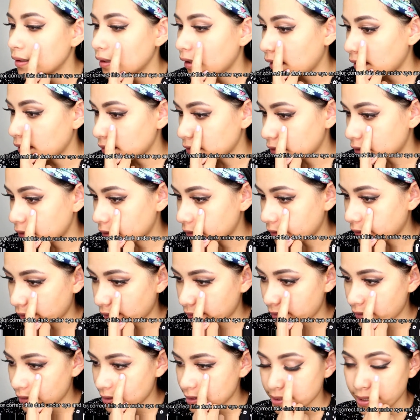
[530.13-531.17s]
color
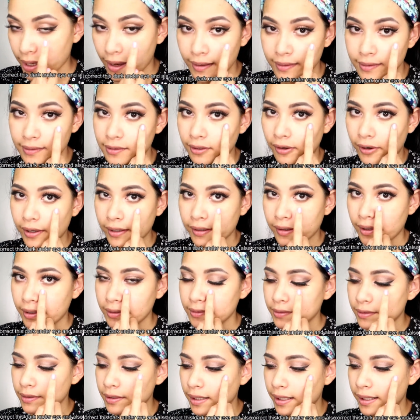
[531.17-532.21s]
correct this dark
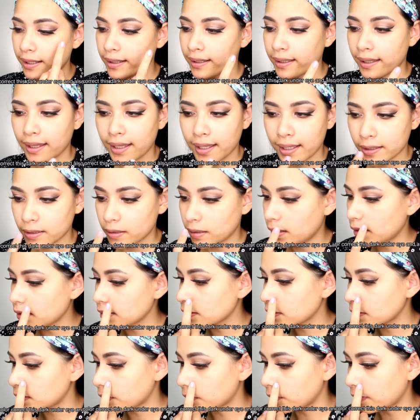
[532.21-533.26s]
under eye and
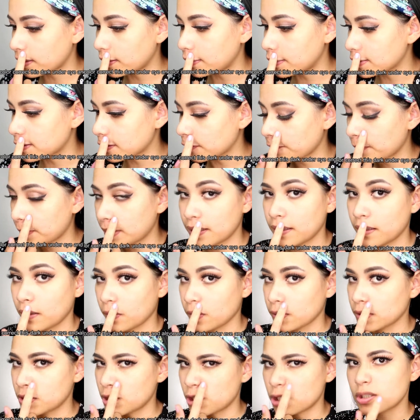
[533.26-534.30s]
also the redness of my
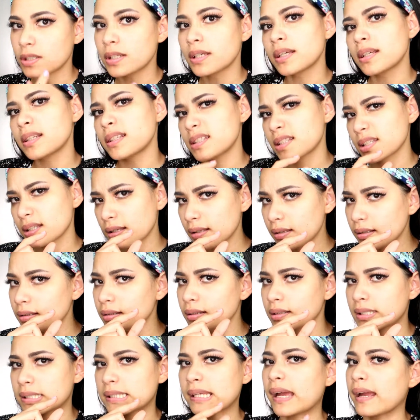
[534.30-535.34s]
nose just a
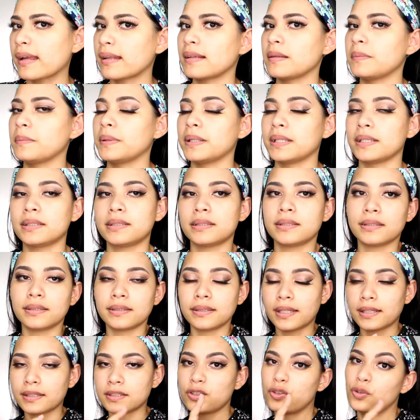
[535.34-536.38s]
little tiny bit,
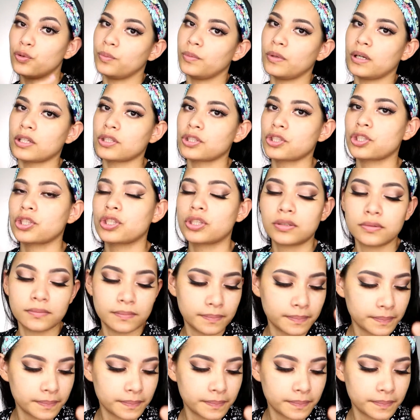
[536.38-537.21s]
not too much.